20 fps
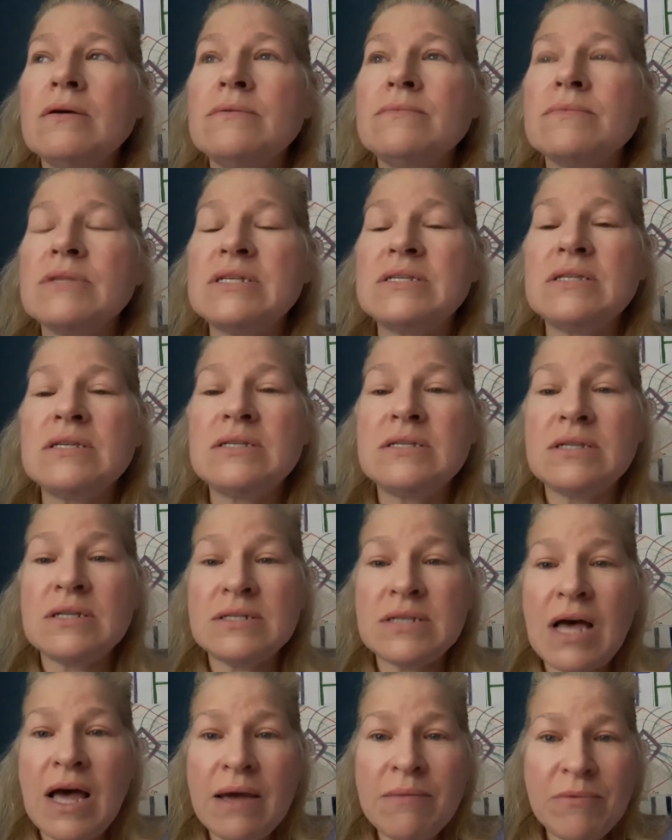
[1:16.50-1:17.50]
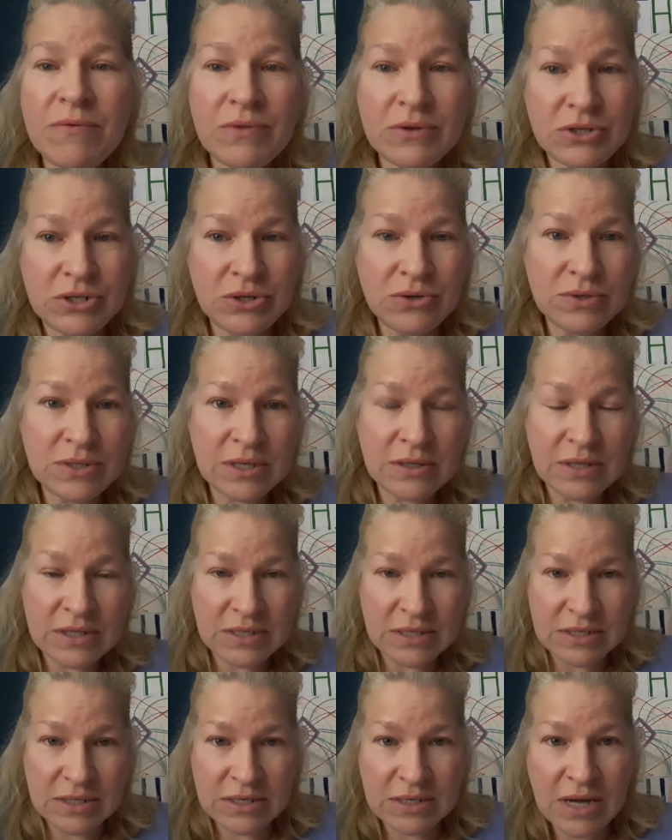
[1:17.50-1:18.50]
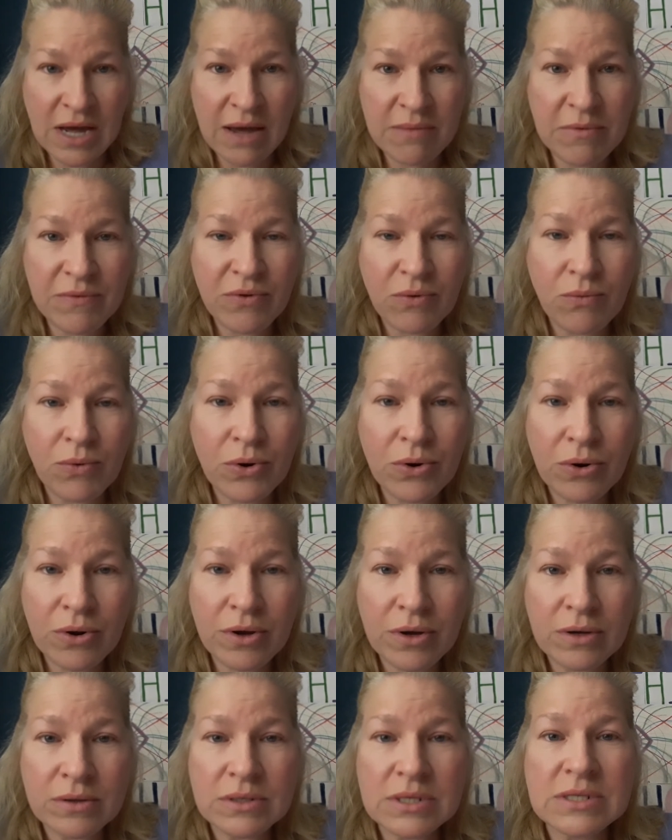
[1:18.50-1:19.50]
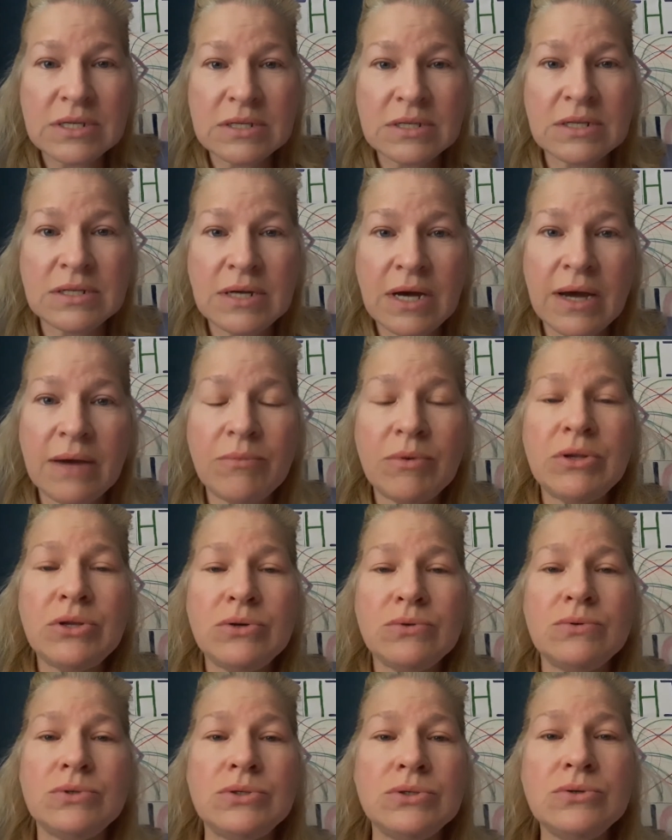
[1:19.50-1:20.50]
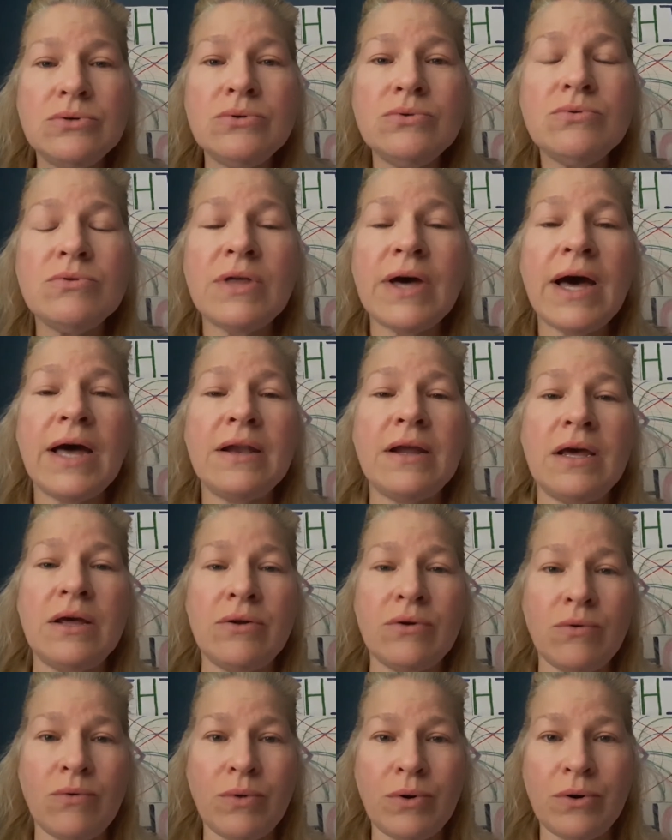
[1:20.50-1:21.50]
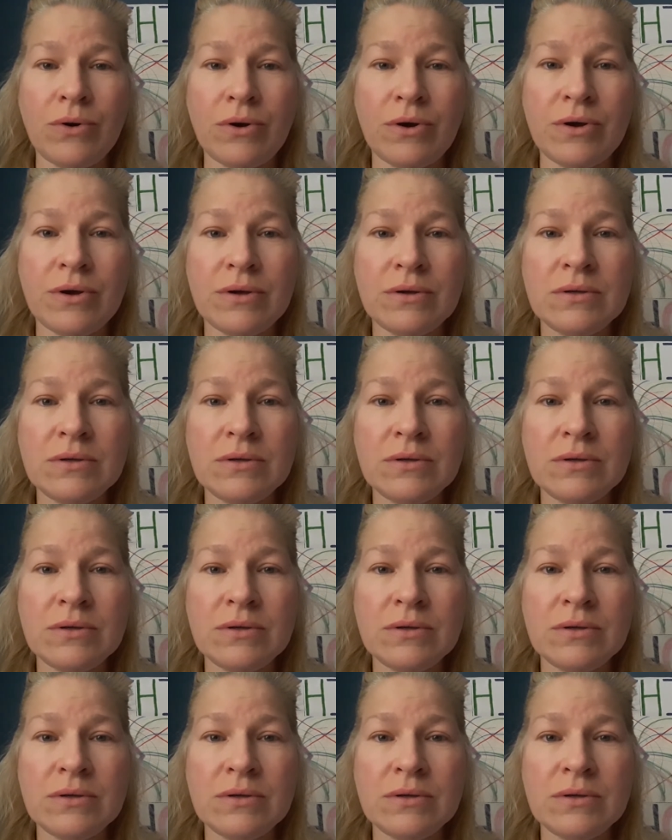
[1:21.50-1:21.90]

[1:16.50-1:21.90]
This is the time of the choosing. This is the time of the work. This is the time when you do that inner work.